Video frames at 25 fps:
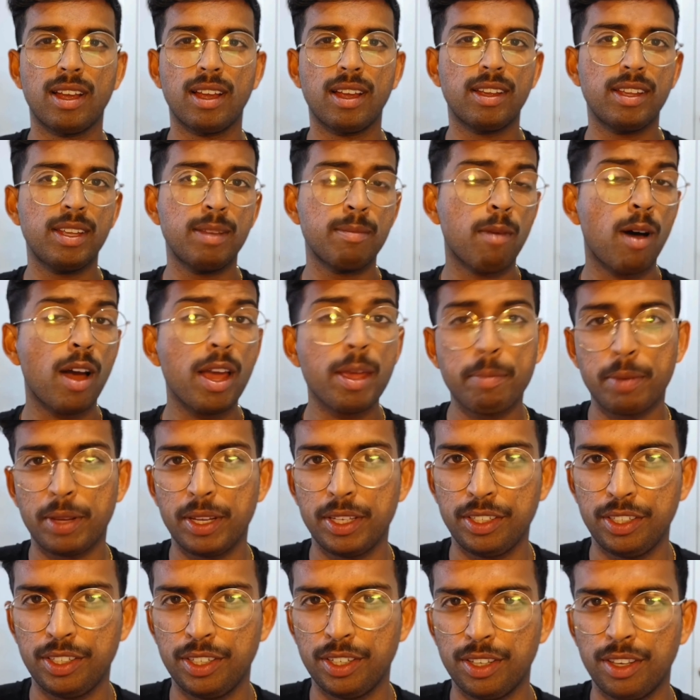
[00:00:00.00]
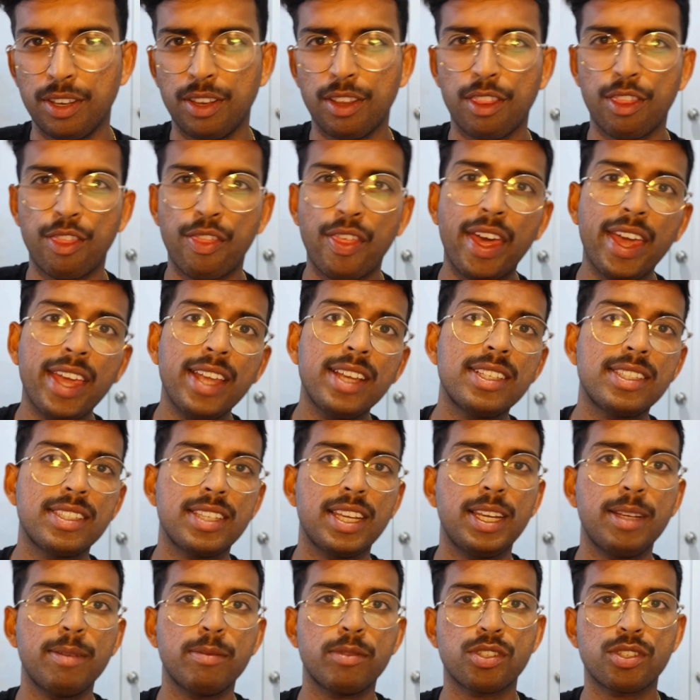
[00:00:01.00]
in my opinion, they
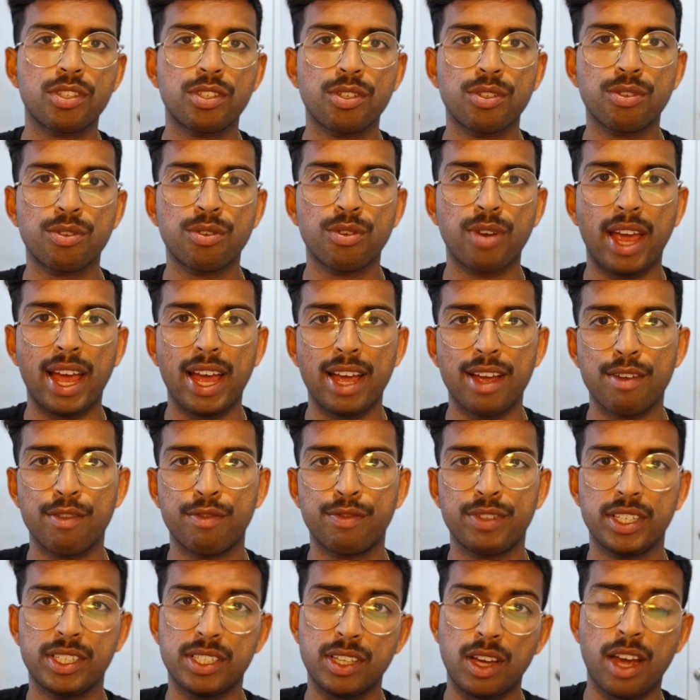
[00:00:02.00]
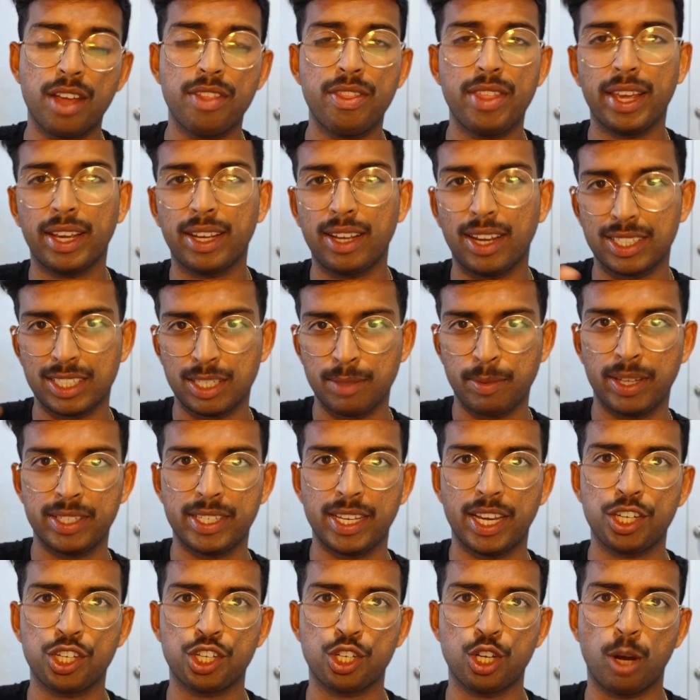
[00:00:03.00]
seem to have designed their
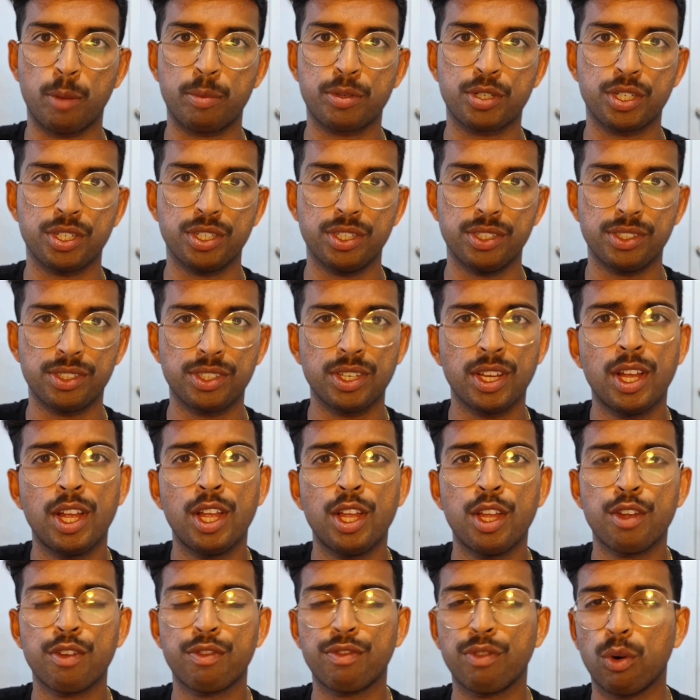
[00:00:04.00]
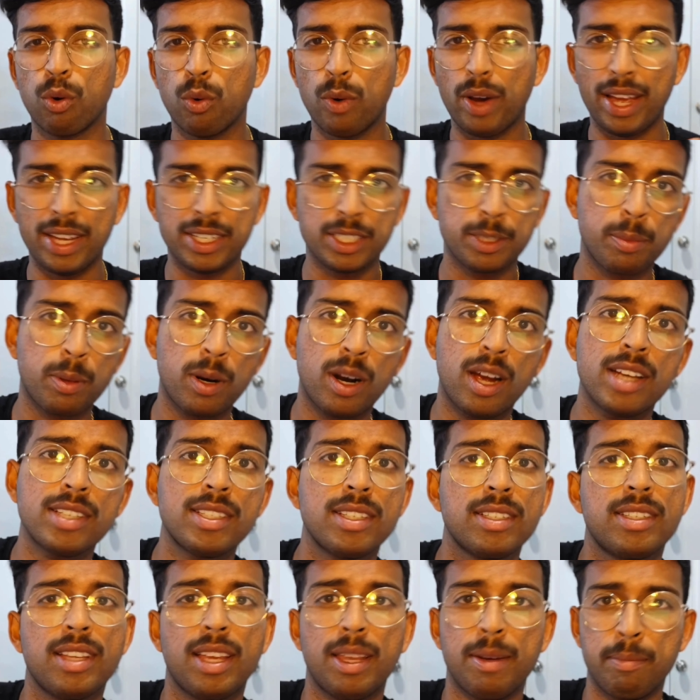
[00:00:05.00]
customization options for
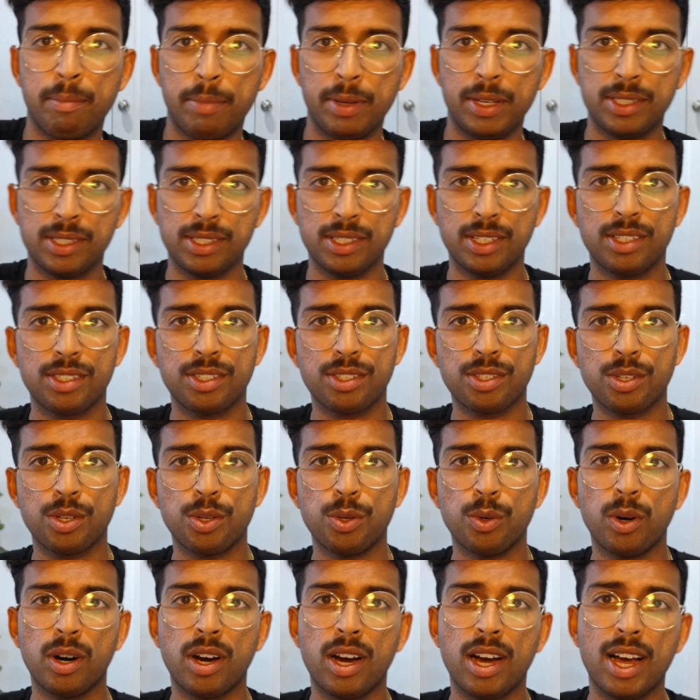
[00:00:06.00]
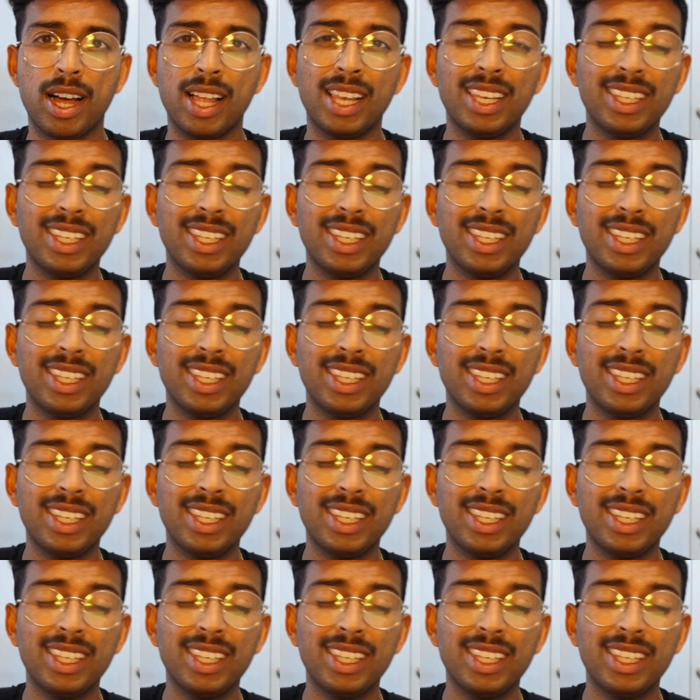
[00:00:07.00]
enterprises and business who are a